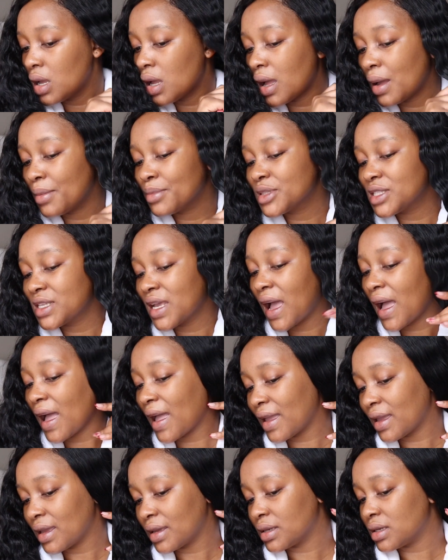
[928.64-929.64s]
I'm
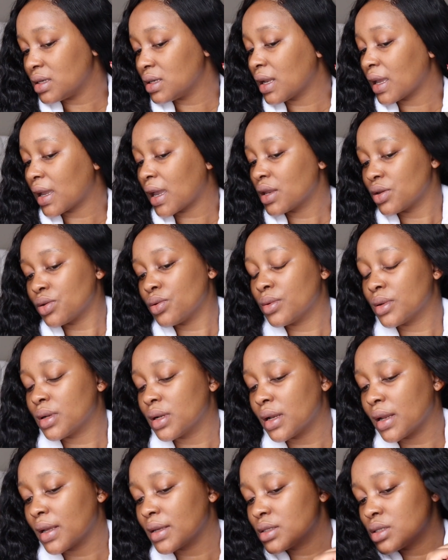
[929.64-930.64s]
tired. Like, I don't want
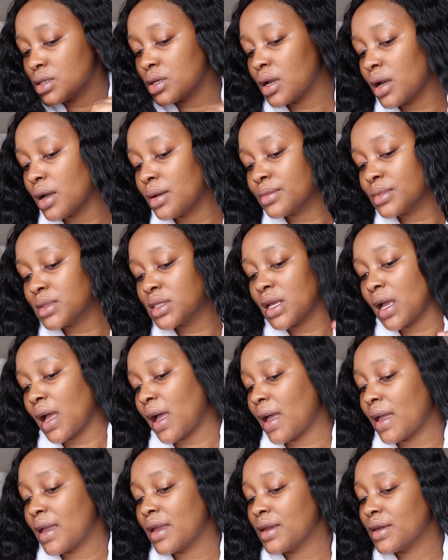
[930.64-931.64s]
to lie to you. I'm
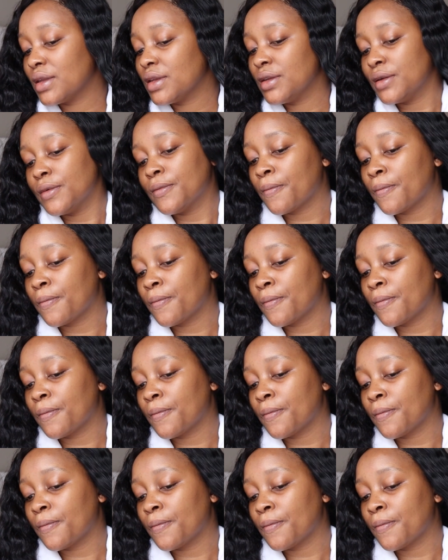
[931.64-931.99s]
tired.